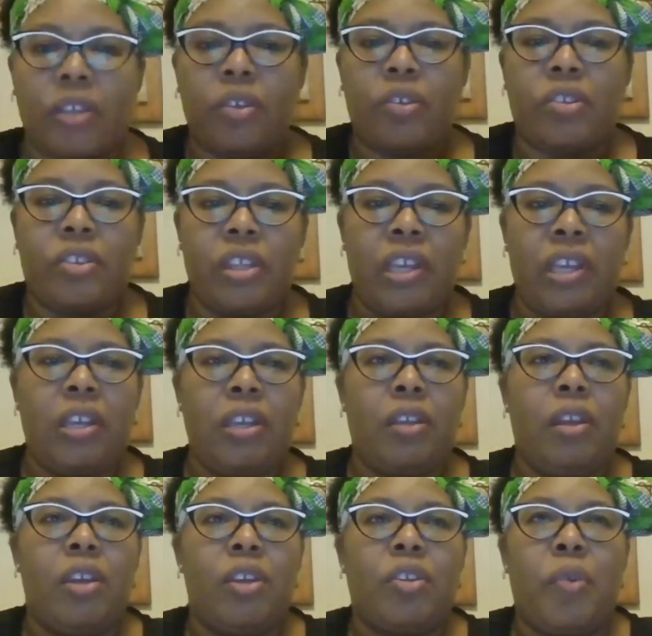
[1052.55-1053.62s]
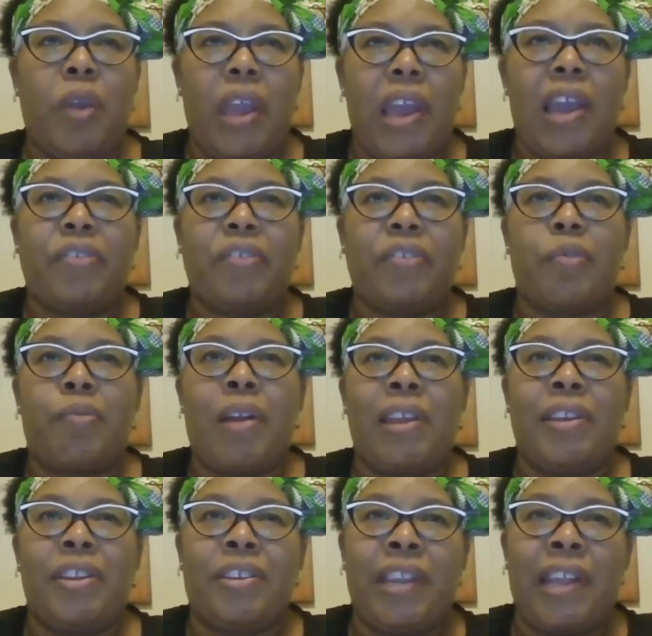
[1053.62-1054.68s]
You see, you have to
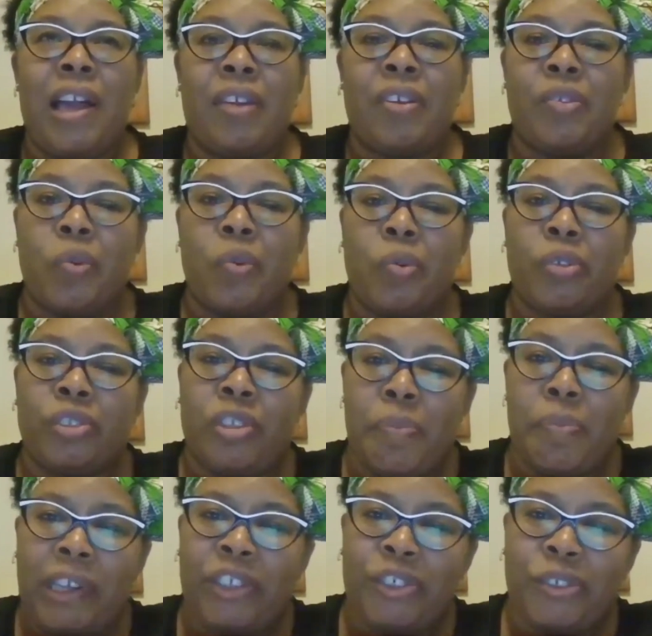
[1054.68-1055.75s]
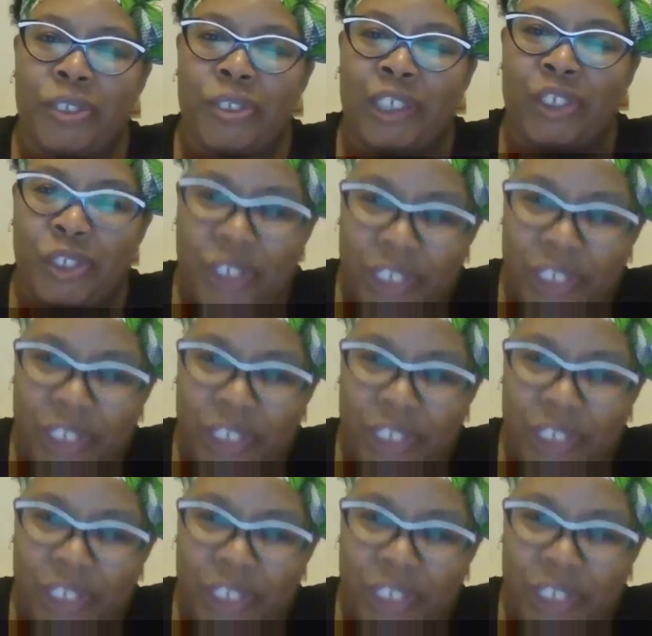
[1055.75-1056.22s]
write it down in order to make sure that you